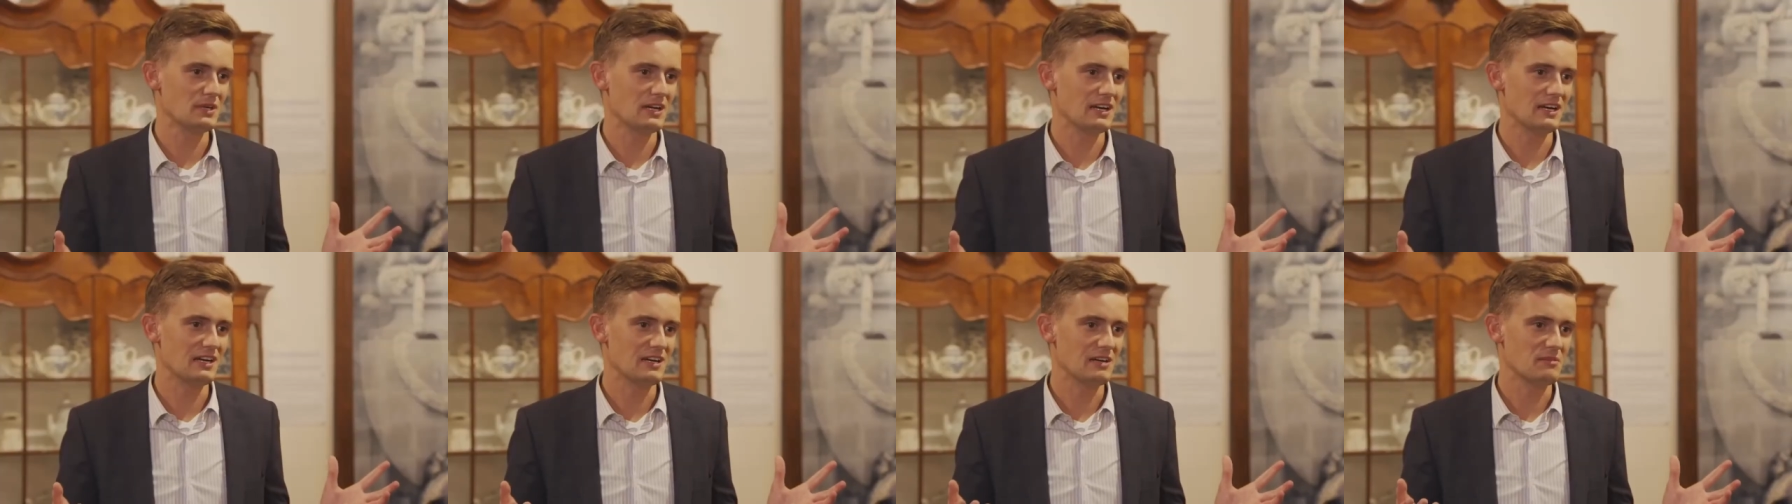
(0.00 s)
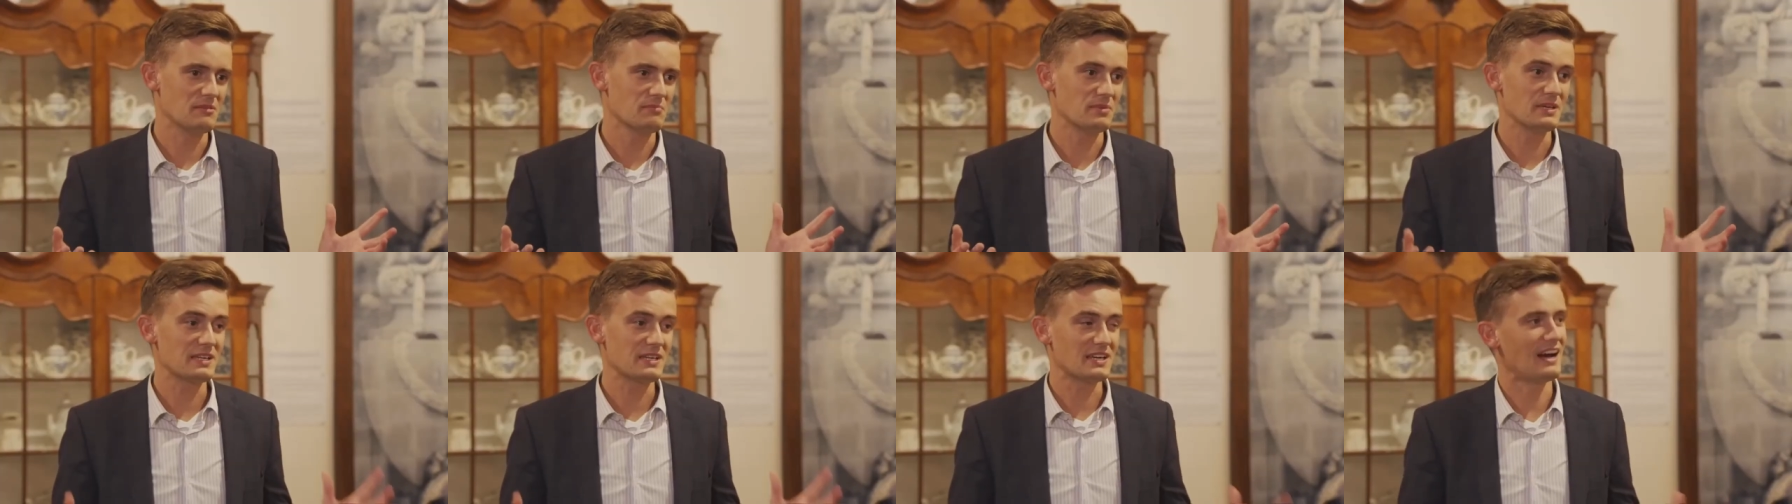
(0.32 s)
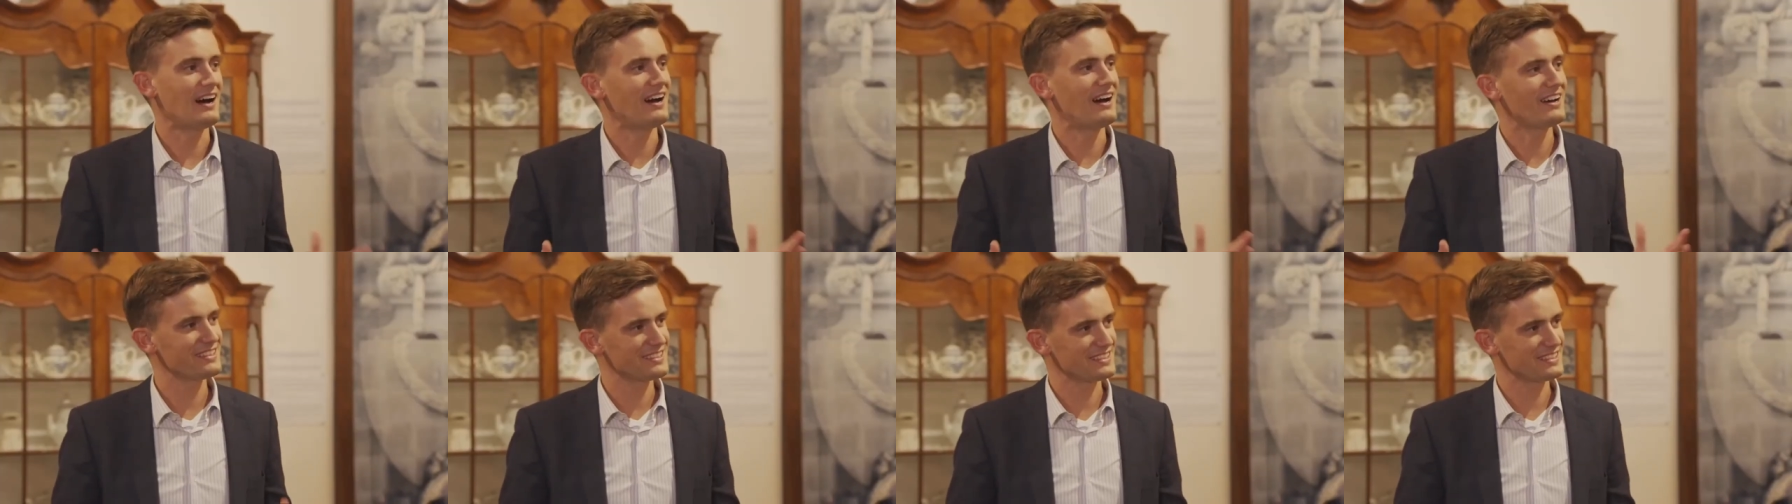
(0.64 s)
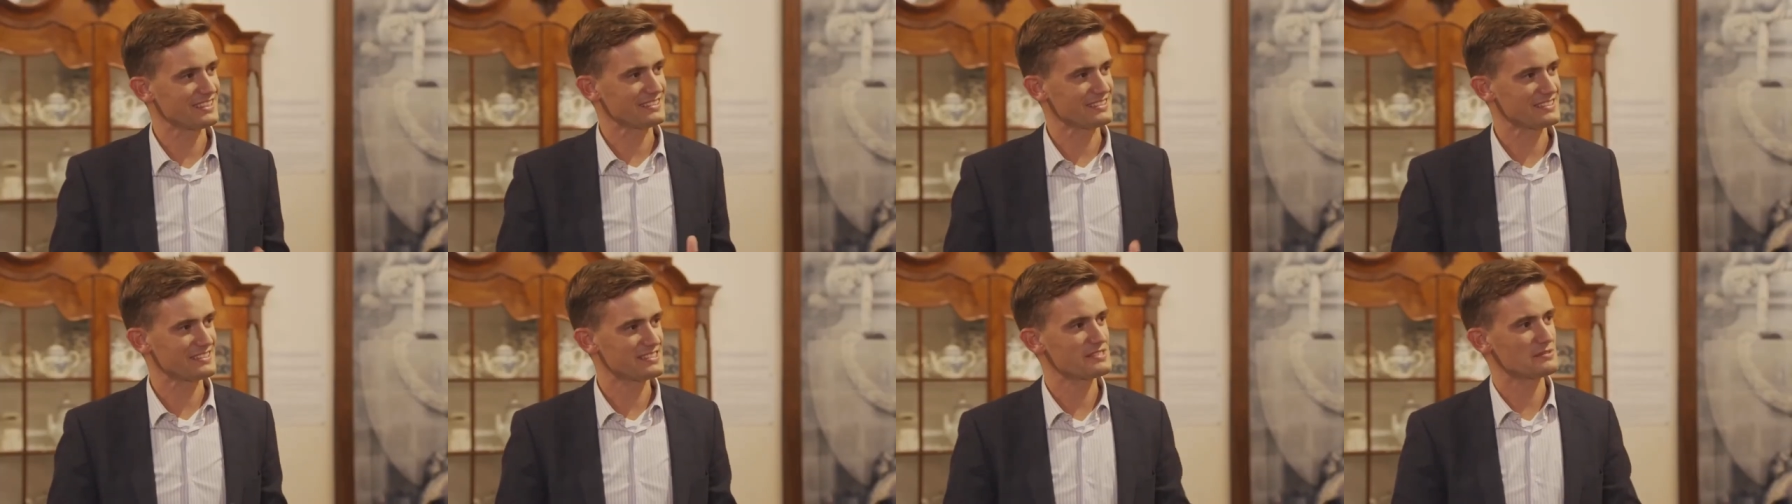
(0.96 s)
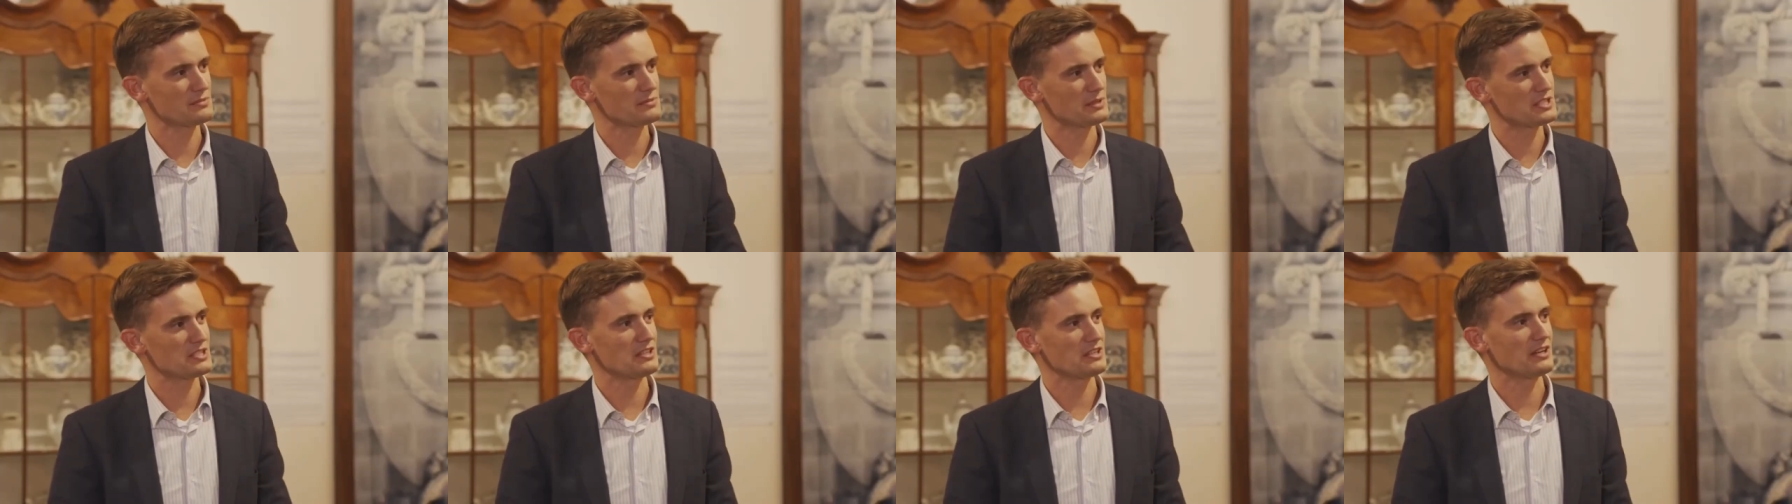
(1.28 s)
uh, big icons
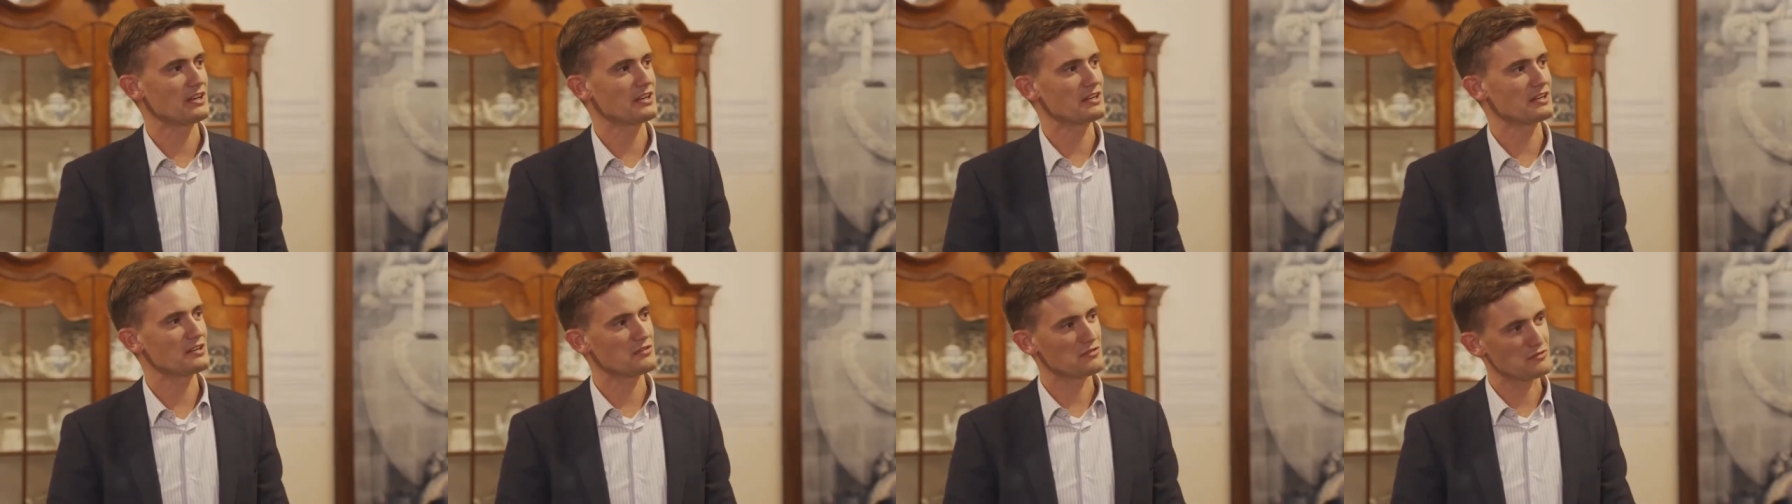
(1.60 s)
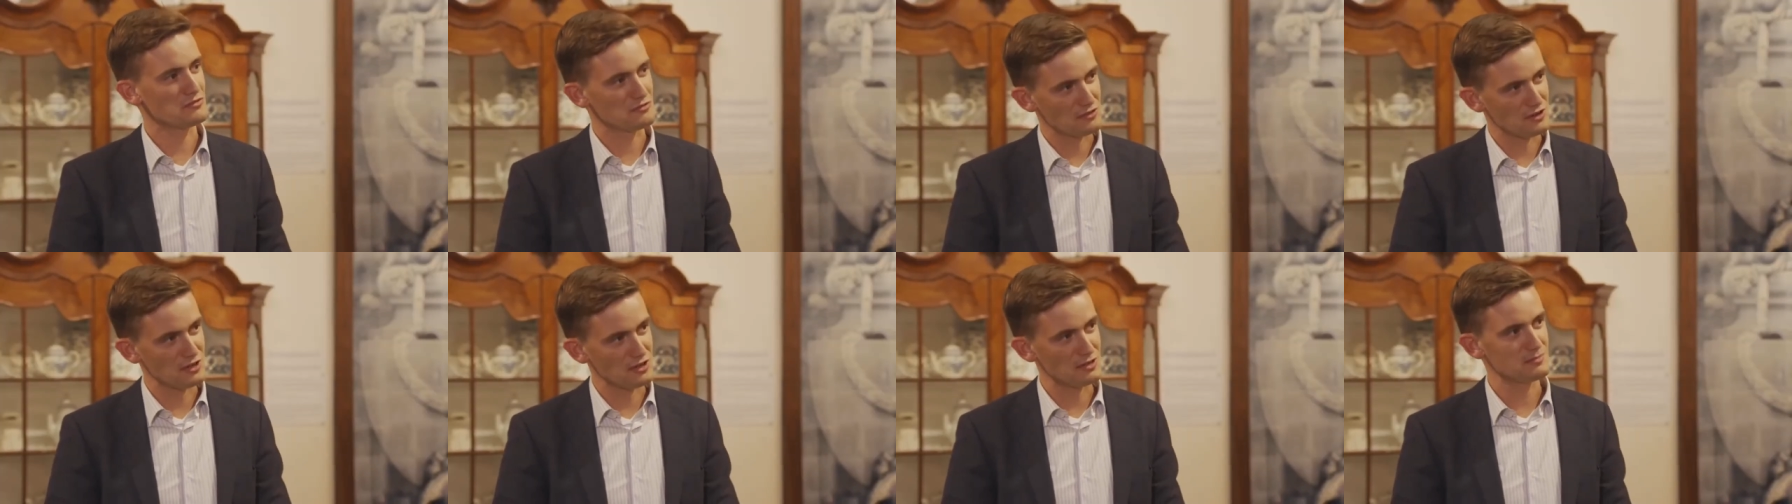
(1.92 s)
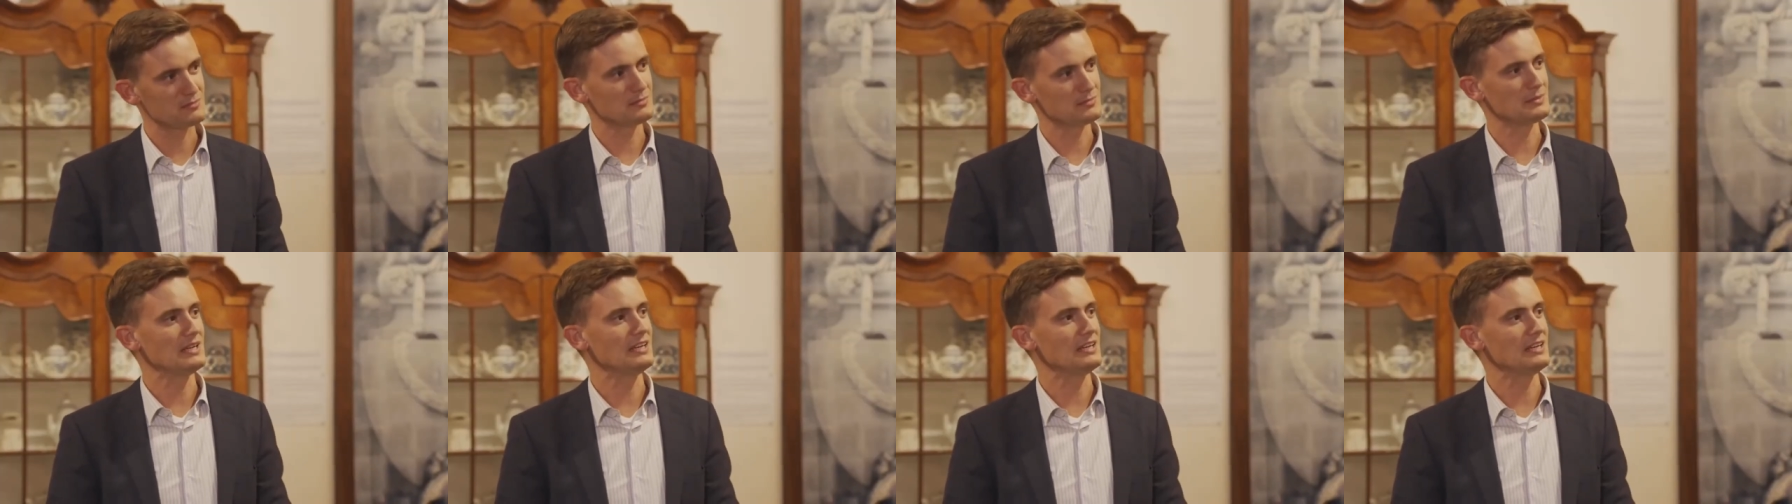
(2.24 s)
which are from